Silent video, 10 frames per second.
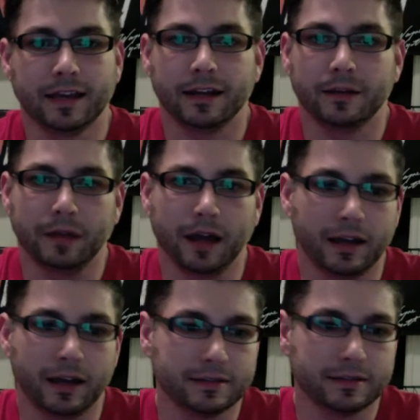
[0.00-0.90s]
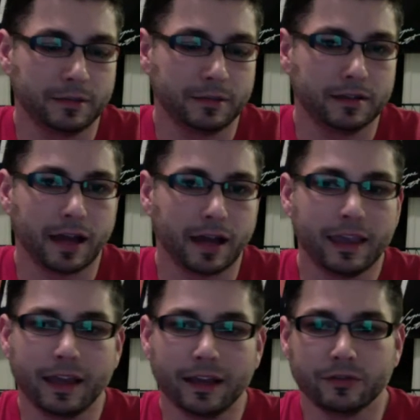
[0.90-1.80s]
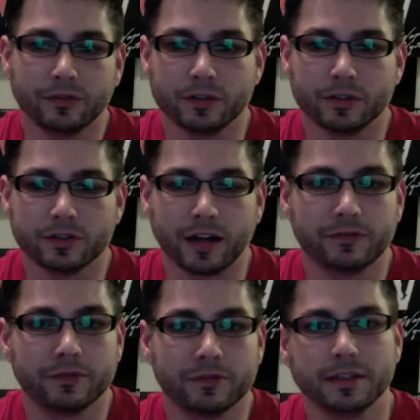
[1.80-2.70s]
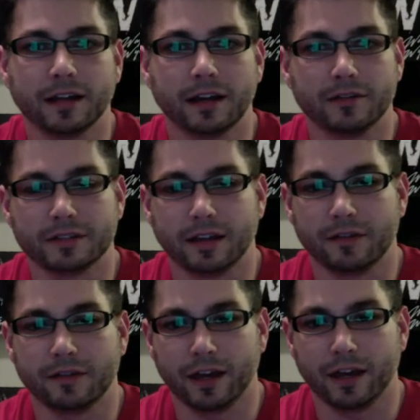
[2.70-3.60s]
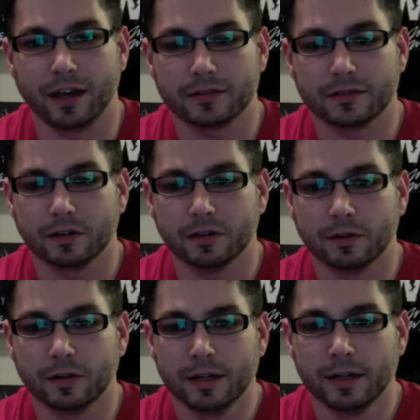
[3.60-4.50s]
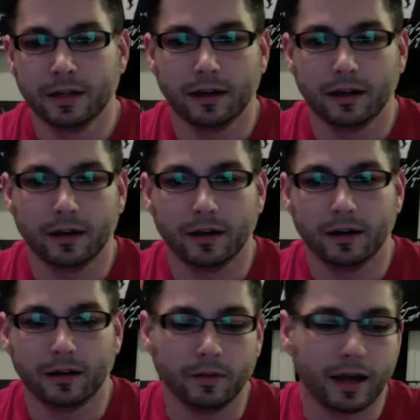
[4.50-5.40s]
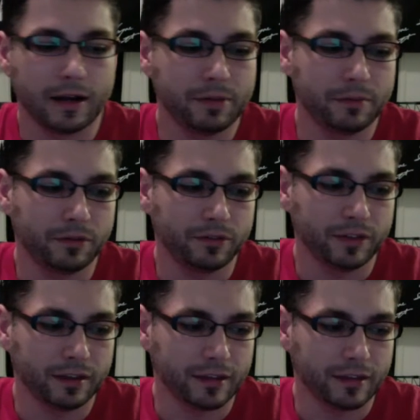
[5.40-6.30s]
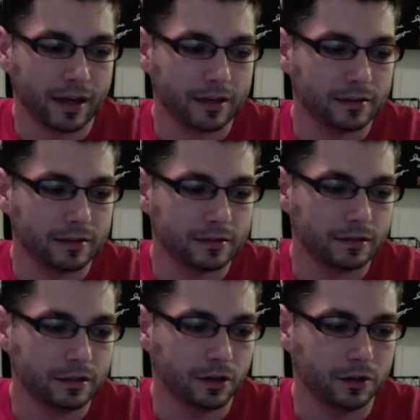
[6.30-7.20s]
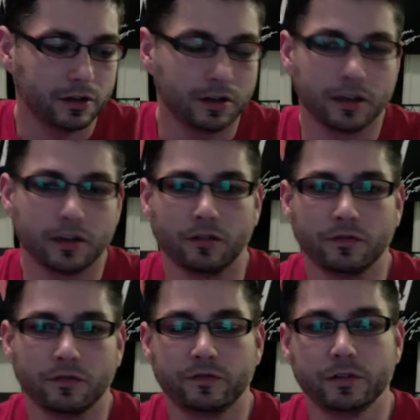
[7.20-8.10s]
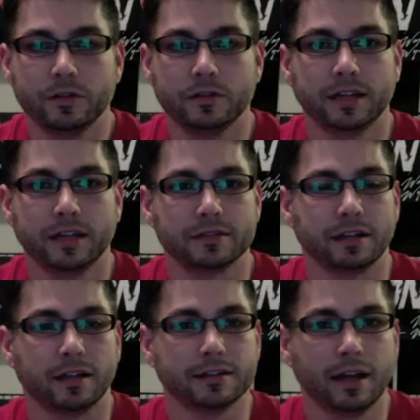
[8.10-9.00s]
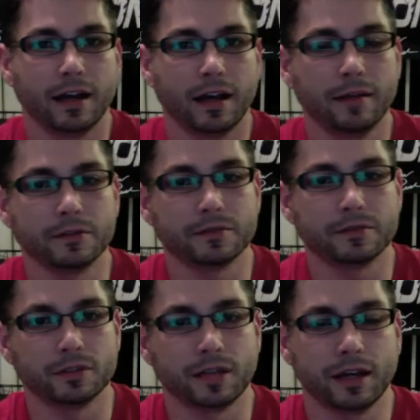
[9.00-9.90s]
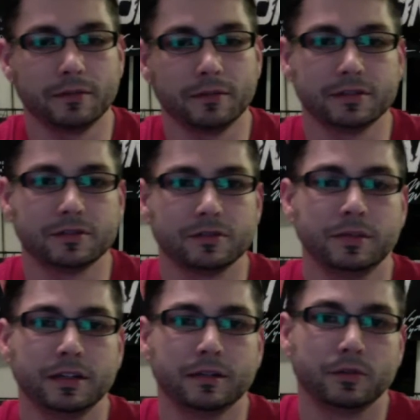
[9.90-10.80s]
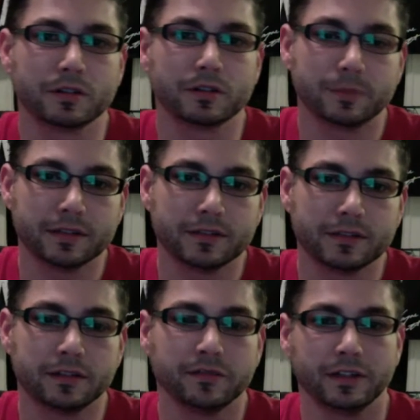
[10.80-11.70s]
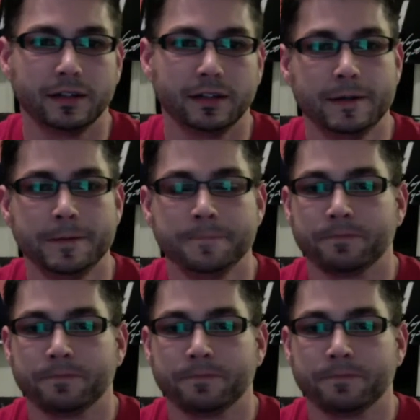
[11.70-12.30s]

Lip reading: that up, guys. I mean, I can't get through a drive-thru at McDonald's that fast. So a lot of people think that cooking your own food takes a lot of time. It's more time-consuming and more expensive, and